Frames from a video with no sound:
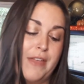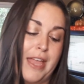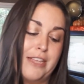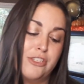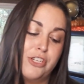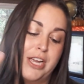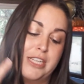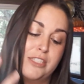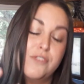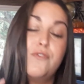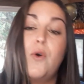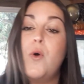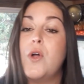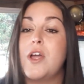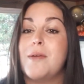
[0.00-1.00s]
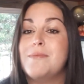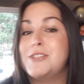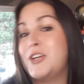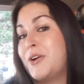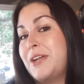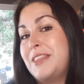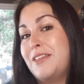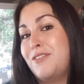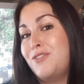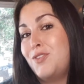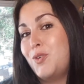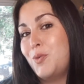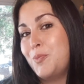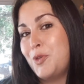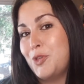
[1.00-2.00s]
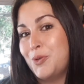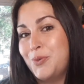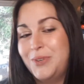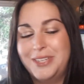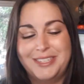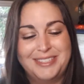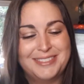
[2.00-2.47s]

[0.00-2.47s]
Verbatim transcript: and transform during the full moon.